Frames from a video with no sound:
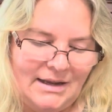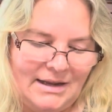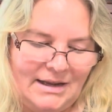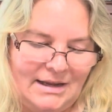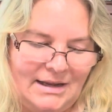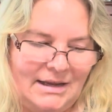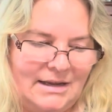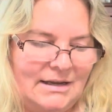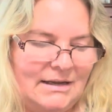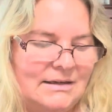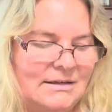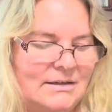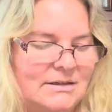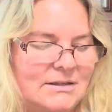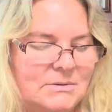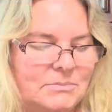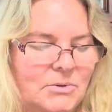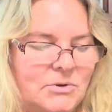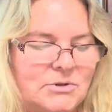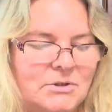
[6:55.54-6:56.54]
and
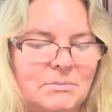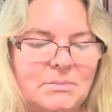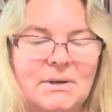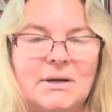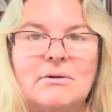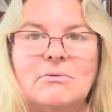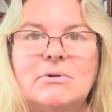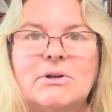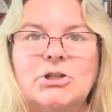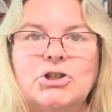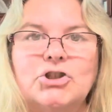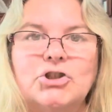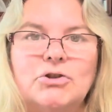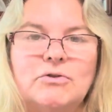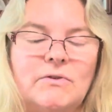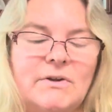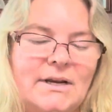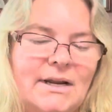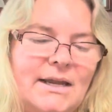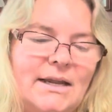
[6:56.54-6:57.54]
it's supposed to be a
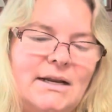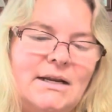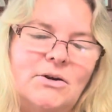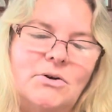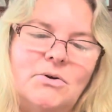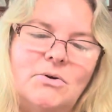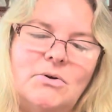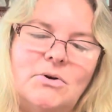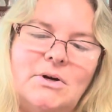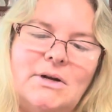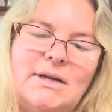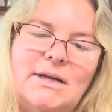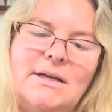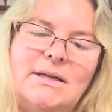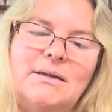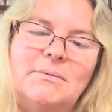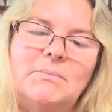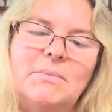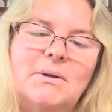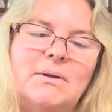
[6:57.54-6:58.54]
rejuvenating
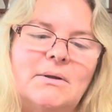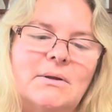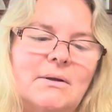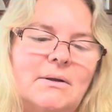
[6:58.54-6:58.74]
cream.